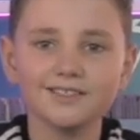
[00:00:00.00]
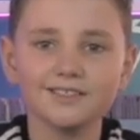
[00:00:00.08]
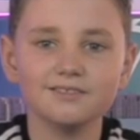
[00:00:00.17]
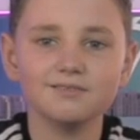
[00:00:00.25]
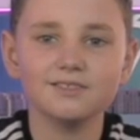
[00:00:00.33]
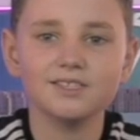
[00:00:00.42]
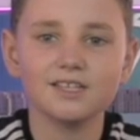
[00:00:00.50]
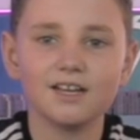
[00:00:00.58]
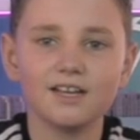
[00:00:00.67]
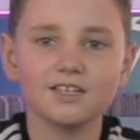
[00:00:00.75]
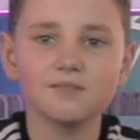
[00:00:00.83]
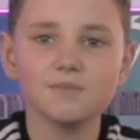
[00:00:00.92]
And
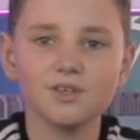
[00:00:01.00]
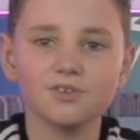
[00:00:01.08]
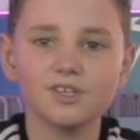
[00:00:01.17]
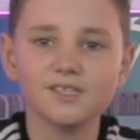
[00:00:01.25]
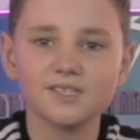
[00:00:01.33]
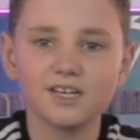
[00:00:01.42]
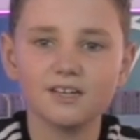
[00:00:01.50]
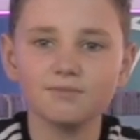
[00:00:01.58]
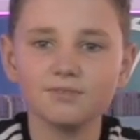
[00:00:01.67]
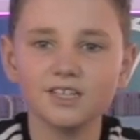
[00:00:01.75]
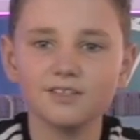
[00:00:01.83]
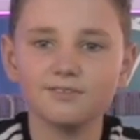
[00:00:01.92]
I'm going to be honest, I didn't
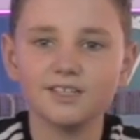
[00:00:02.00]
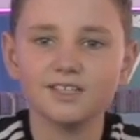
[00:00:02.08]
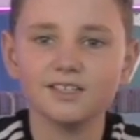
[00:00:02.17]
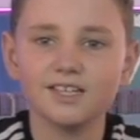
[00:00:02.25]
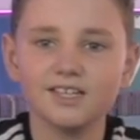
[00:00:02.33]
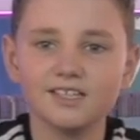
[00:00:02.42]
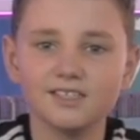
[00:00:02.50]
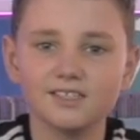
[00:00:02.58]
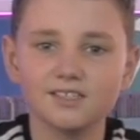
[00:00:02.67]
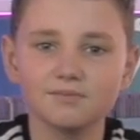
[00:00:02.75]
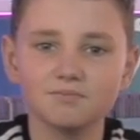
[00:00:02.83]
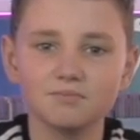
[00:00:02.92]
really realise
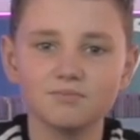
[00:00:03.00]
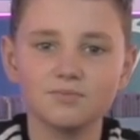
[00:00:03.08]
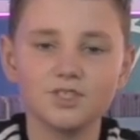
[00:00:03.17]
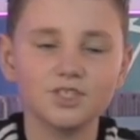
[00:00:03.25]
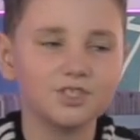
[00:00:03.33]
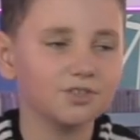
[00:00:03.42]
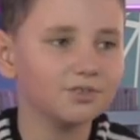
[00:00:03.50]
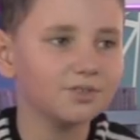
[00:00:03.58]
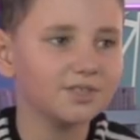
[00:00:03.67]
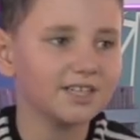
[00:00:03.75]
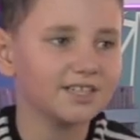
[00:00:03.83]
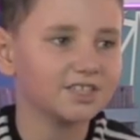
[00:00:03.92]
that school
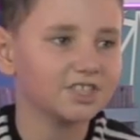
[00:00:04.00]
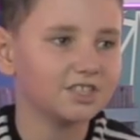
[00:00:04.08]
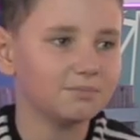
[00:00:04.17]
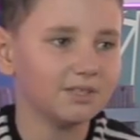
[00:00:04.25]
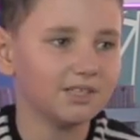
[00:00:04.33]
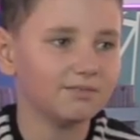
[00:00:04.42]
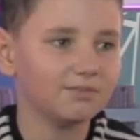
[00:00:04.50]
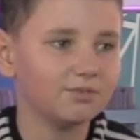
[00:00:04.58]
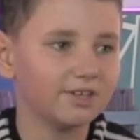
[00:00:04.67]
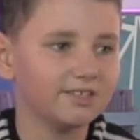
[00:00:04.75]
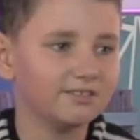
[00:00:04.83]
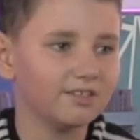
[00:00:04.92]
can actually be
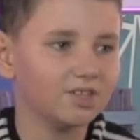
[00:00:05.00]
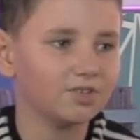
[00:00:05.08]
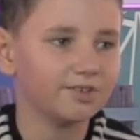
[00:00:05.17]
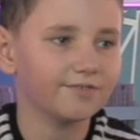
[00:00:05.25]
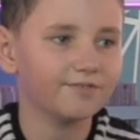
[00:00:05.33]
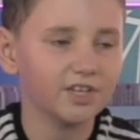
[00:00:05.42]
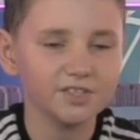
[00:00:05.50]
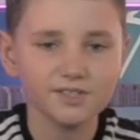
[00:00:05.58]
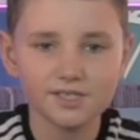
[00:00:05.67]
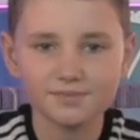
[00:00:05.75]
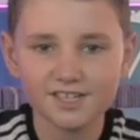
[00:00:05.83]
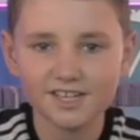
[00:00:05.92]
quite a lot of fun
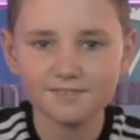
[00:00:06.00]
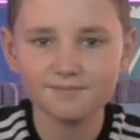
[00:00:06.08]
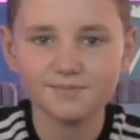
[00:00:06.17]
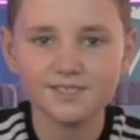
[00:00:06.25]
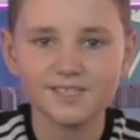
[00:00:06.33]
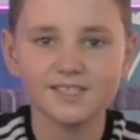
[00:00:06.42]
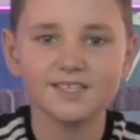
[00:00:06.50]
sometimes.